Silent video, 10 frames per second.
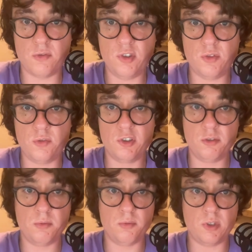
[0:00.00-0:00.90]
To call it
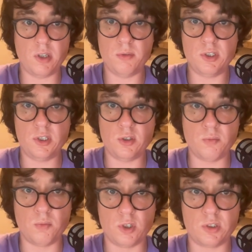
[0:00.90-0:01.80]
right away,
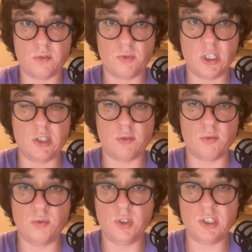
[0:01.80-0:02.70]
let's call it where it's
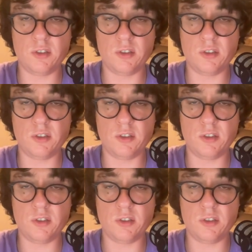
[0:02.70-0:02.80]
possible.